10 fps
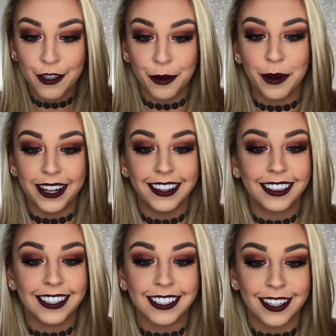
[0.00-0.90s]
the way
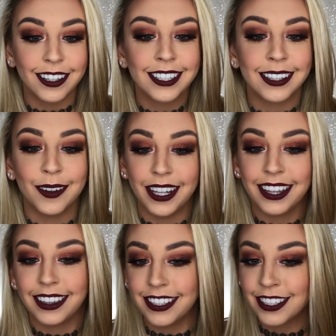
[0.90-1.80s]
that this looks and the way
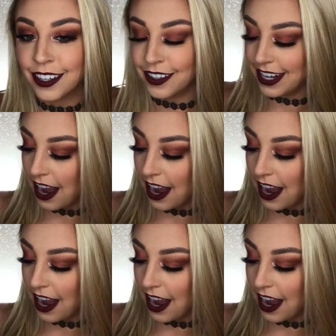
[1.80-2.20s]
that this turned